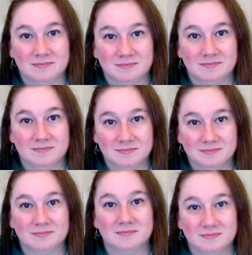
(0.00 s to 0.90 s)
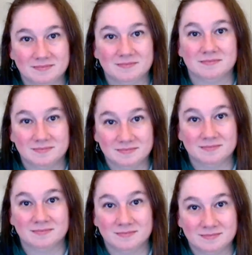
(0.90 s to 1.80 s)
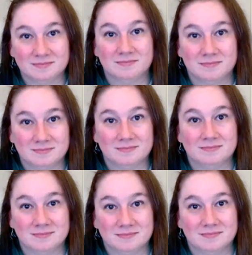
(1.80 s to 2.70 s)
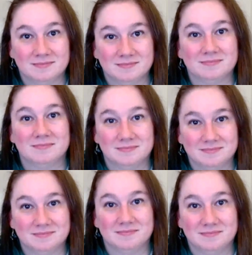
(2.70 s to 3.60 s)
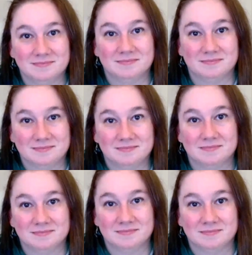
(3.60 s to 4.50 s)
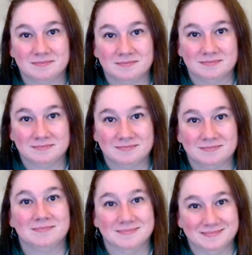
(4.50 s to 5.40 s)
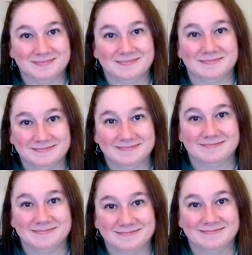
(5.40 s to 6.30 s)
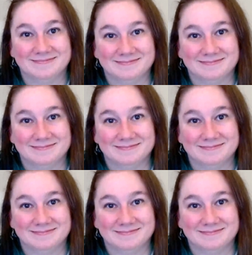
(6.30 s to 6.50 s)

The person shown says nothing.